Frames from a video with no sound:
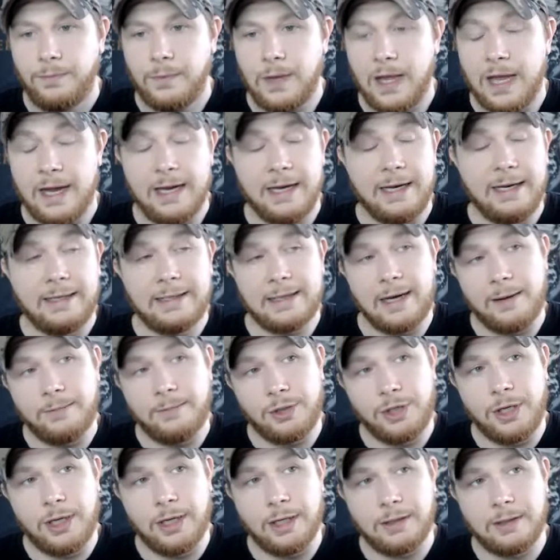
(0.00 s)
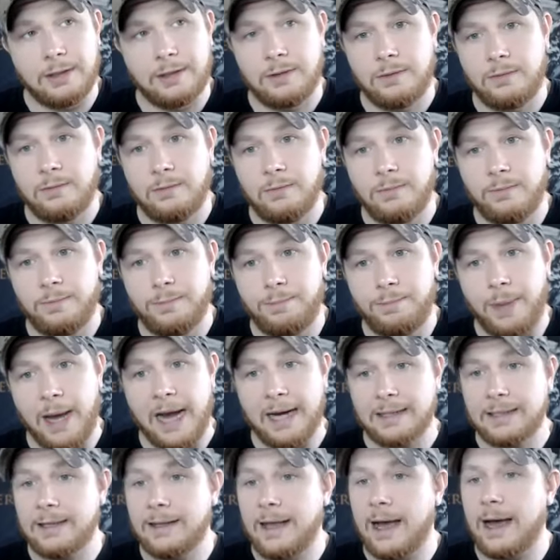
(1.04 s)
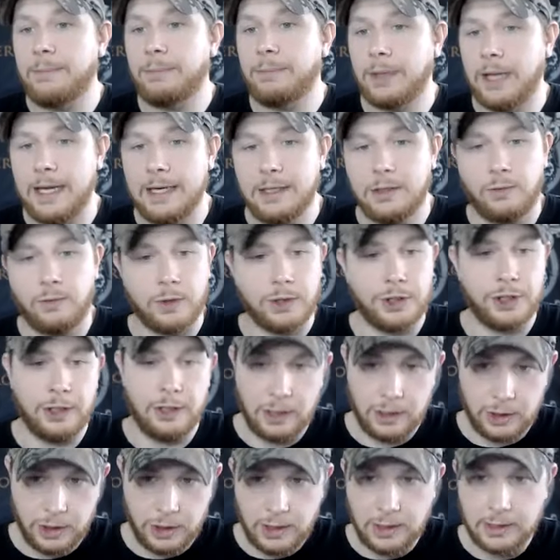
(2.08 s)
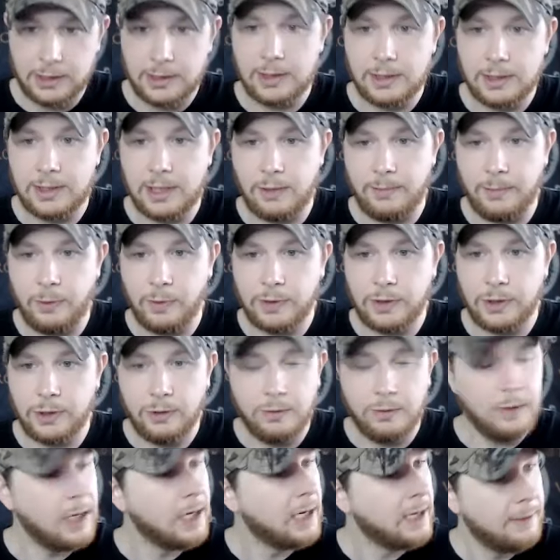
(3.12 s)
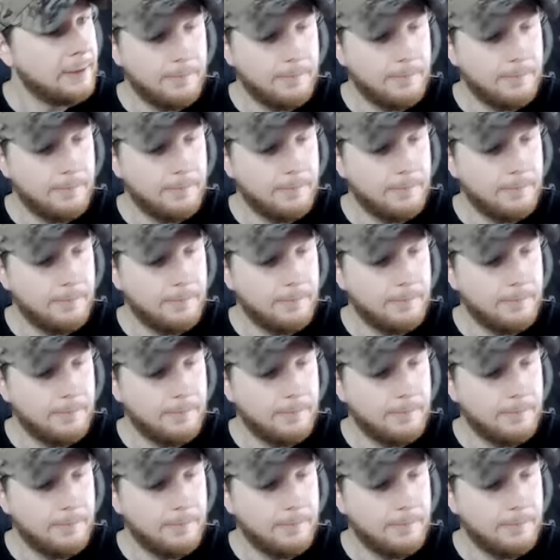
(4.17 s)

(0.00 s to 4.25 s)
And anytime she gets back to that place where she thinks she gets to tell me what to do,